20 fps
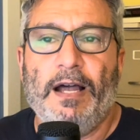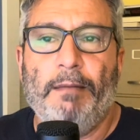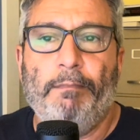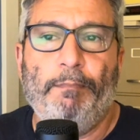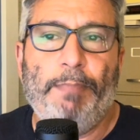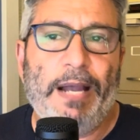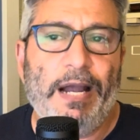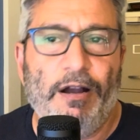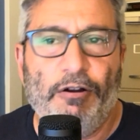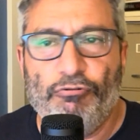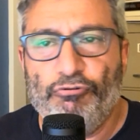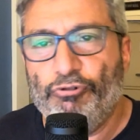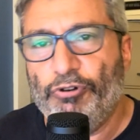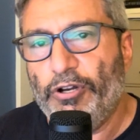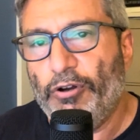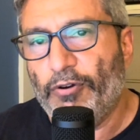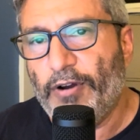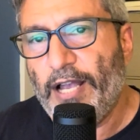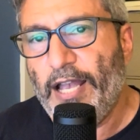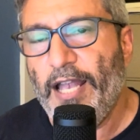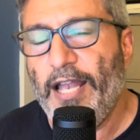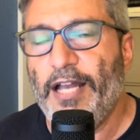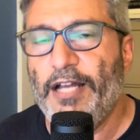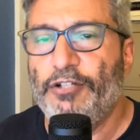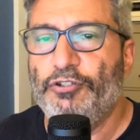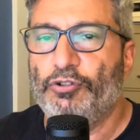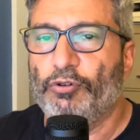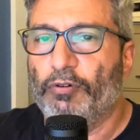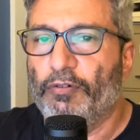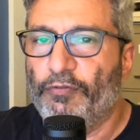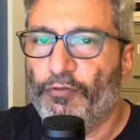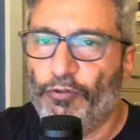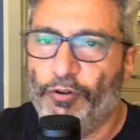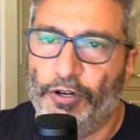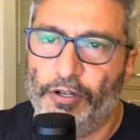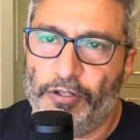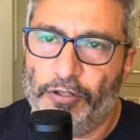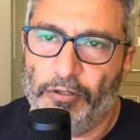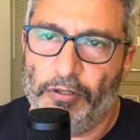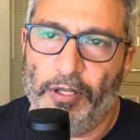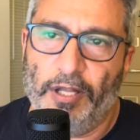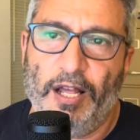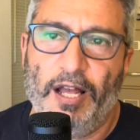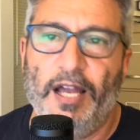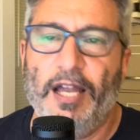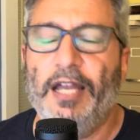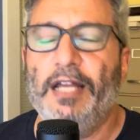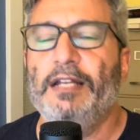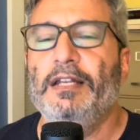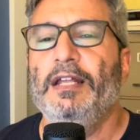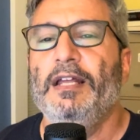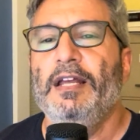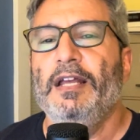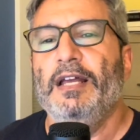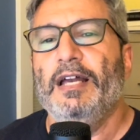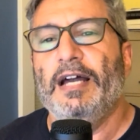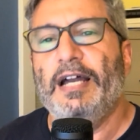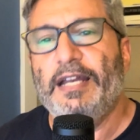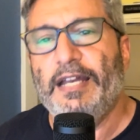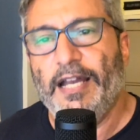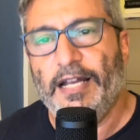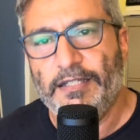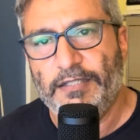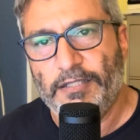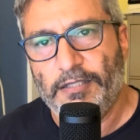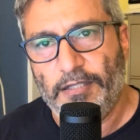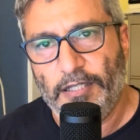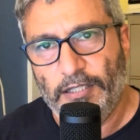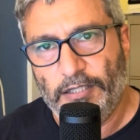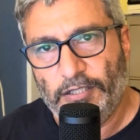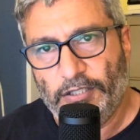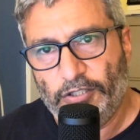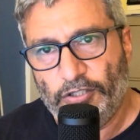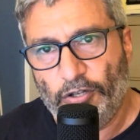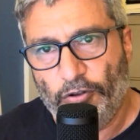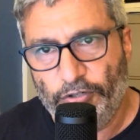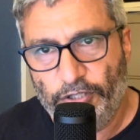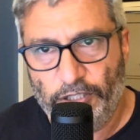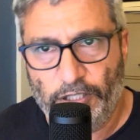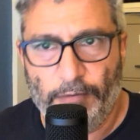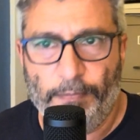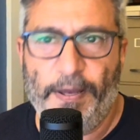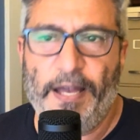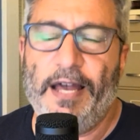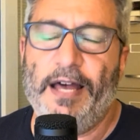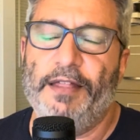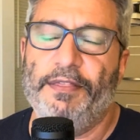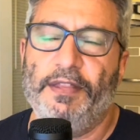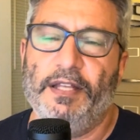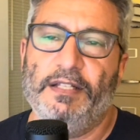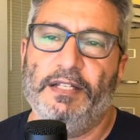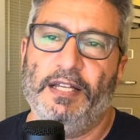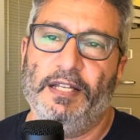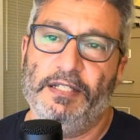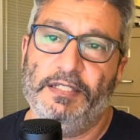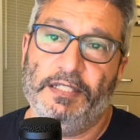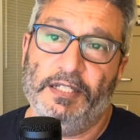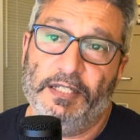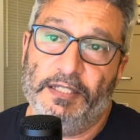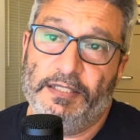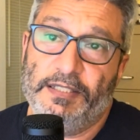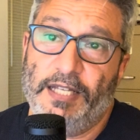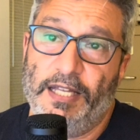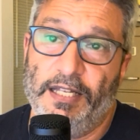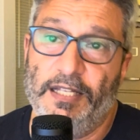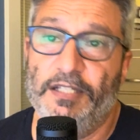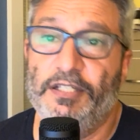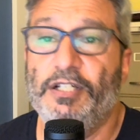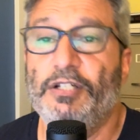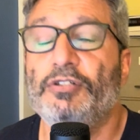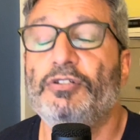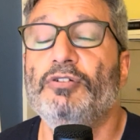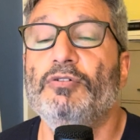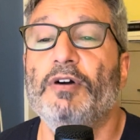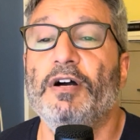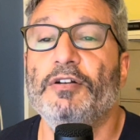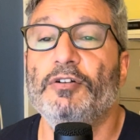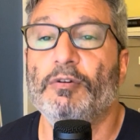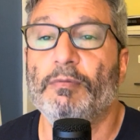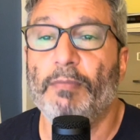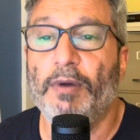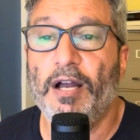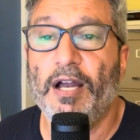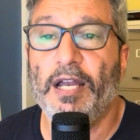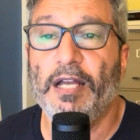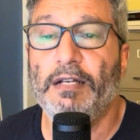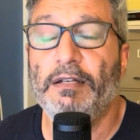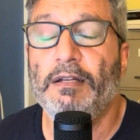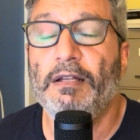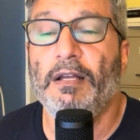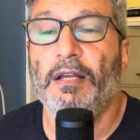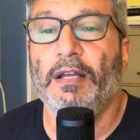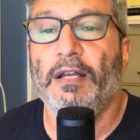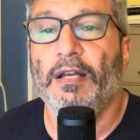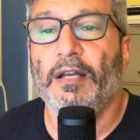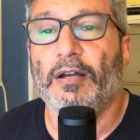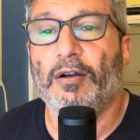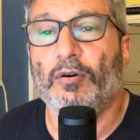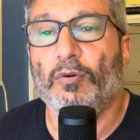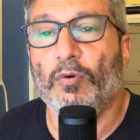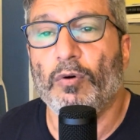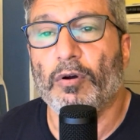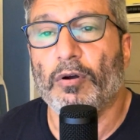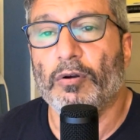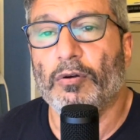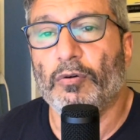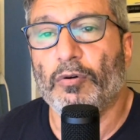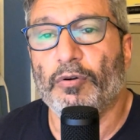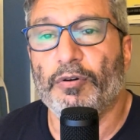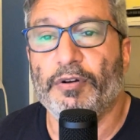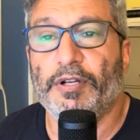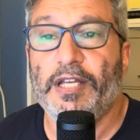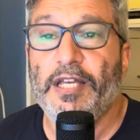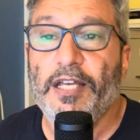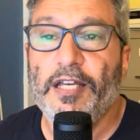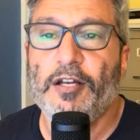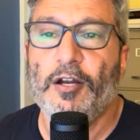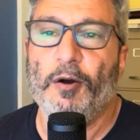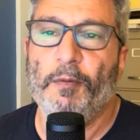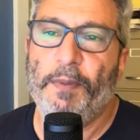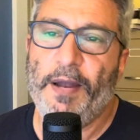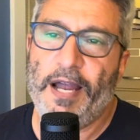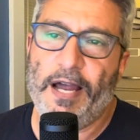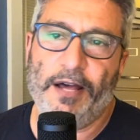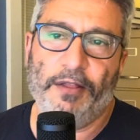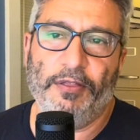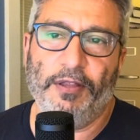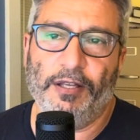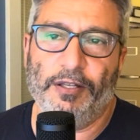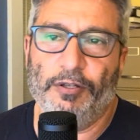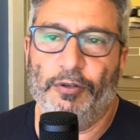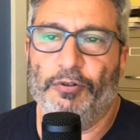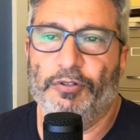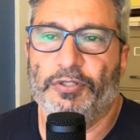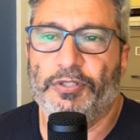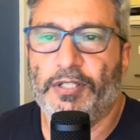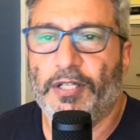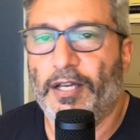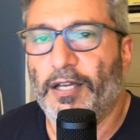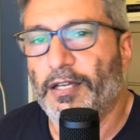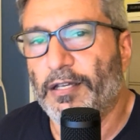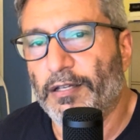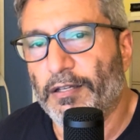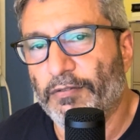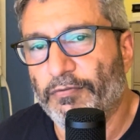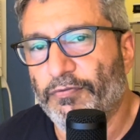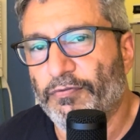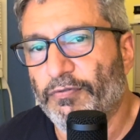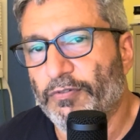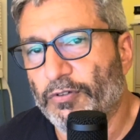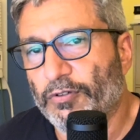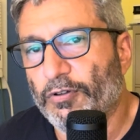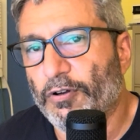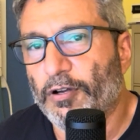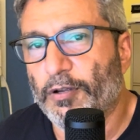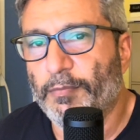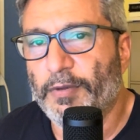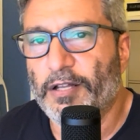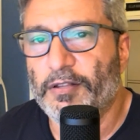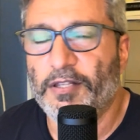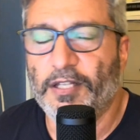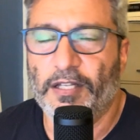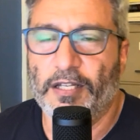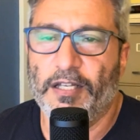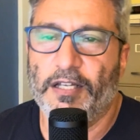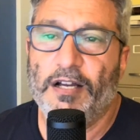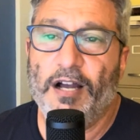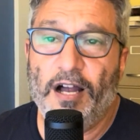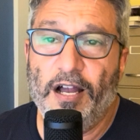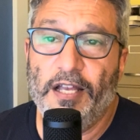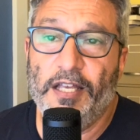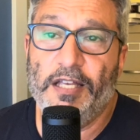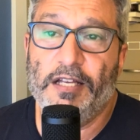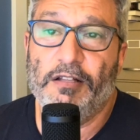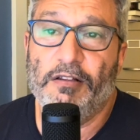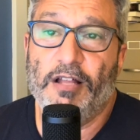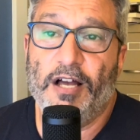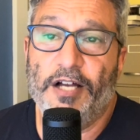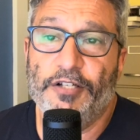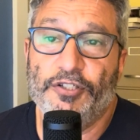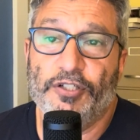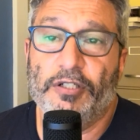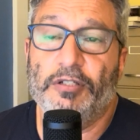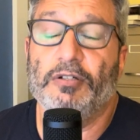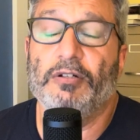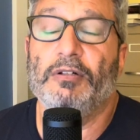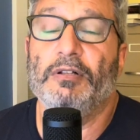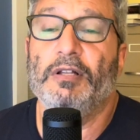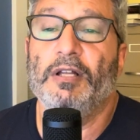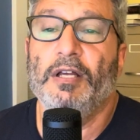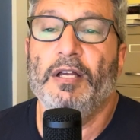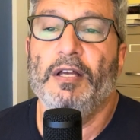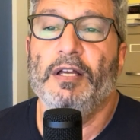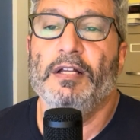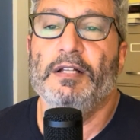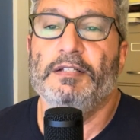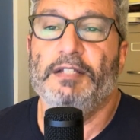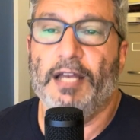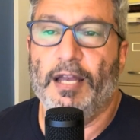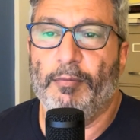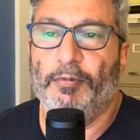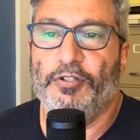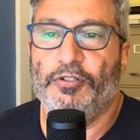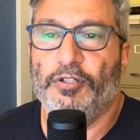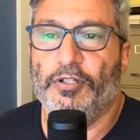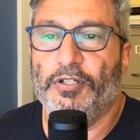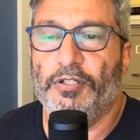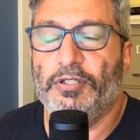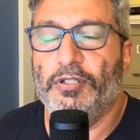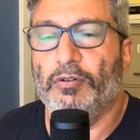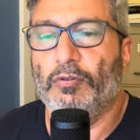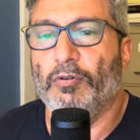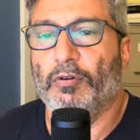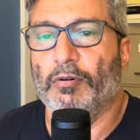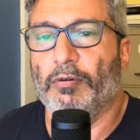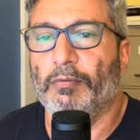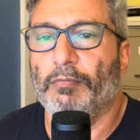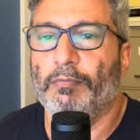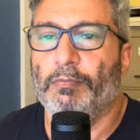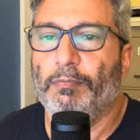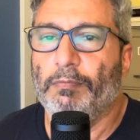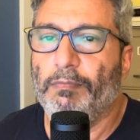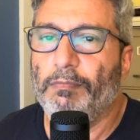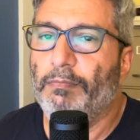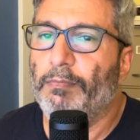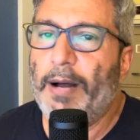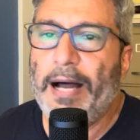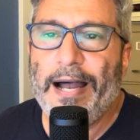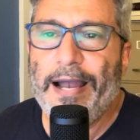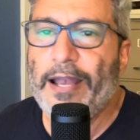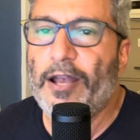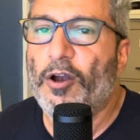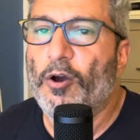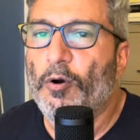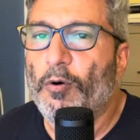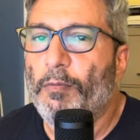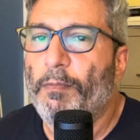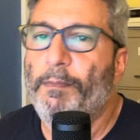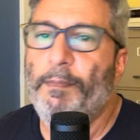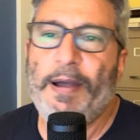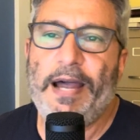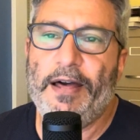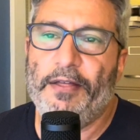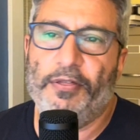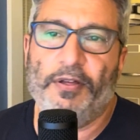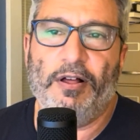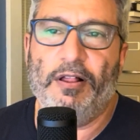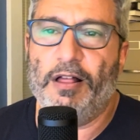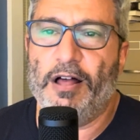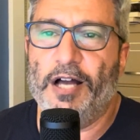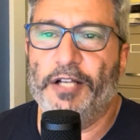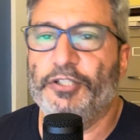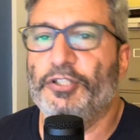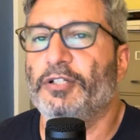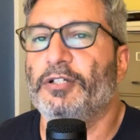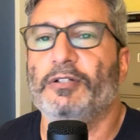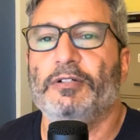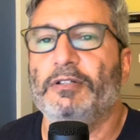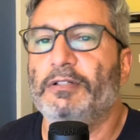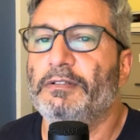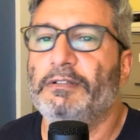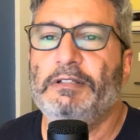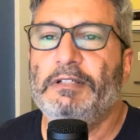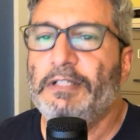boundary or a hedge or a vertical line against this sociopathic tendency, this tendency to undermine, or ecopathic, you could say, if you're talking about the ecological damages, or biopathological,